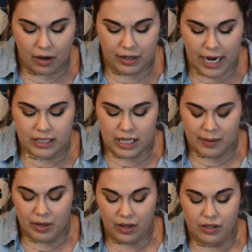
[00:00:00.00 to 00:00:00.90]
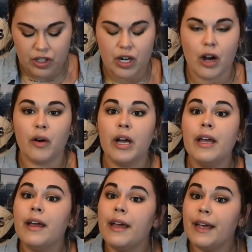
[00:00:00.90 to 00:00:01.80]
Our next segment on the show
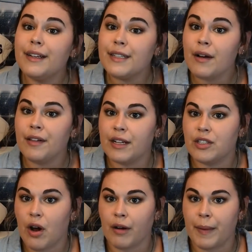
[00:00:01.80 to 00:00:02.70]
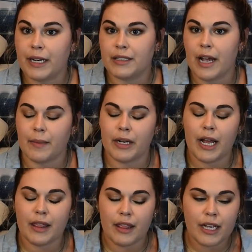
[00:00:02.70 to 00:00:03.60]
is our Let's Talk About It segment.
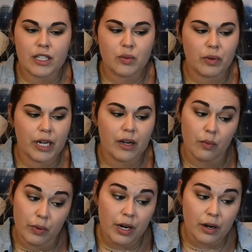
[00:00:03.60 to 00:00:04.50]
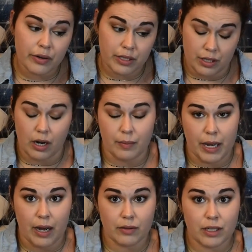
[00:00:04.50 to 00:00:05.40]
And this week, we're going to talk
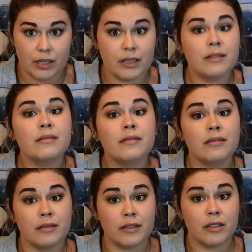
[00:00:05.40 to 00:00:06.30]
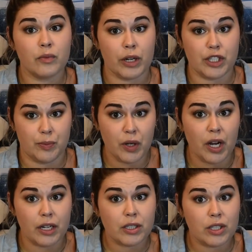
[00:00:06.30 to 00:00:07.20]
about Reggie
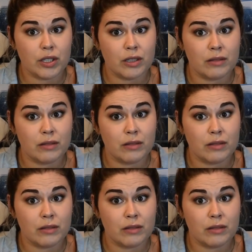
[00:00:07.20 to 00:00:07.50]
Bush.